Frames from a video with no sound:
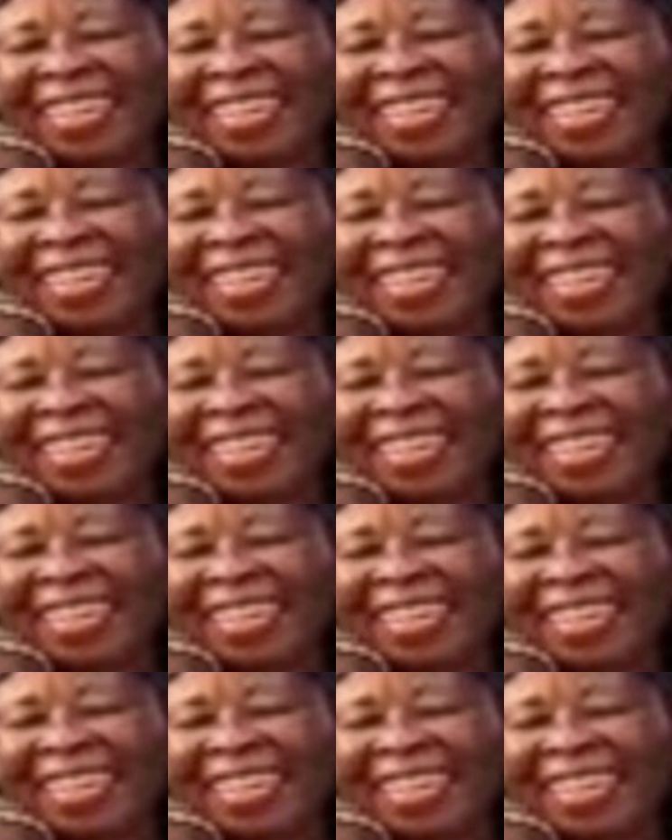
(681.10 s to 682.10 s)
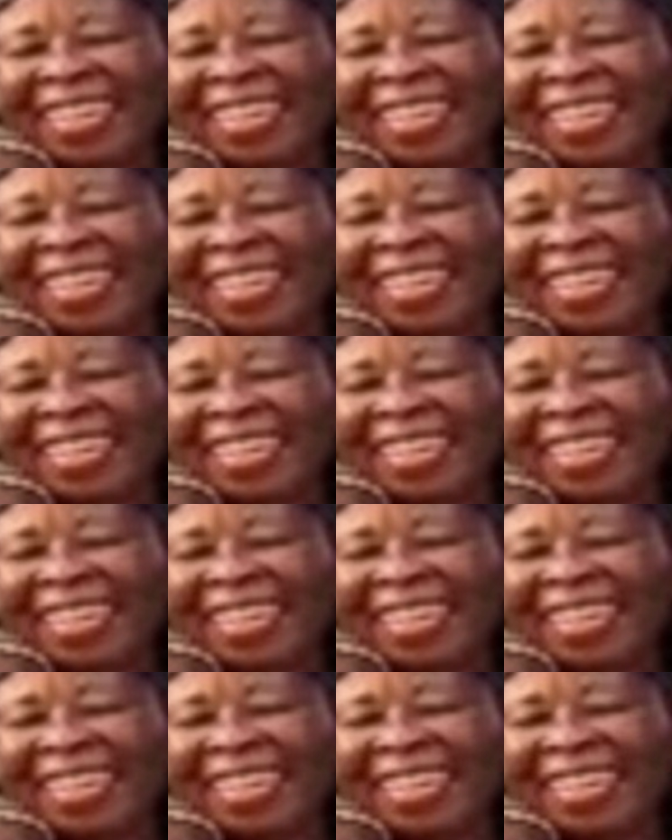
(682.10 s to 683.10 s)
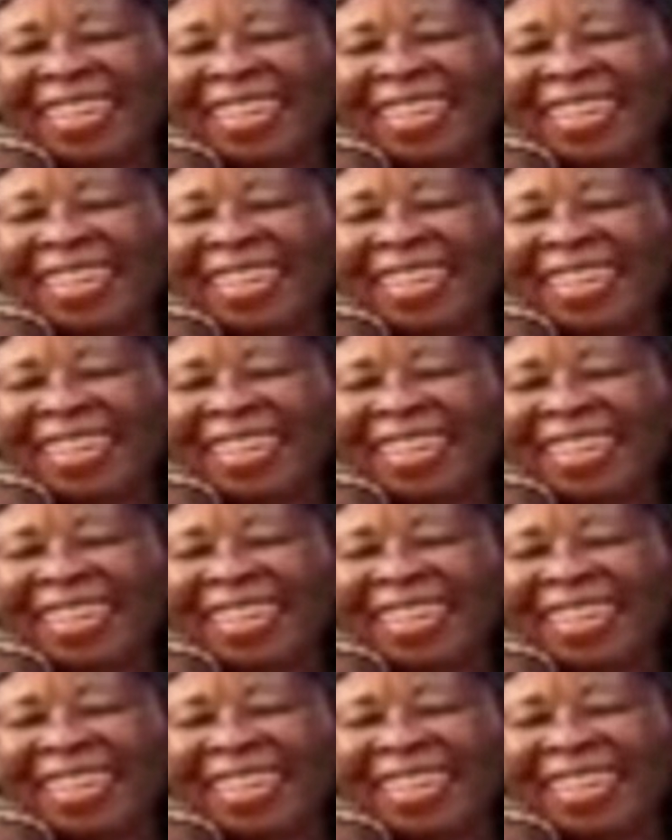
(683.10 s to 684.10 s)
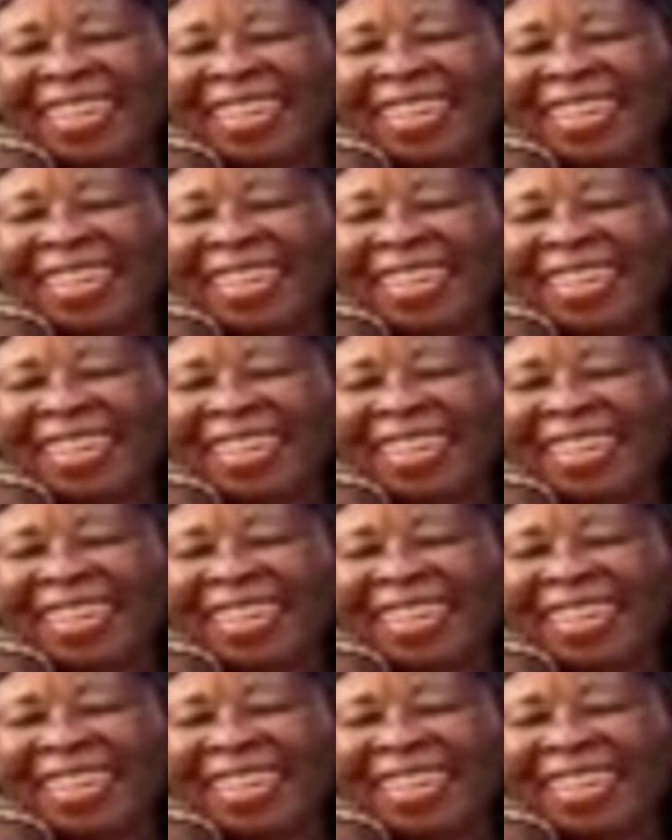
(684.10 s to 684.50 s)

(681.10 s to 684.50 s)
No words are spoken by the person on screen.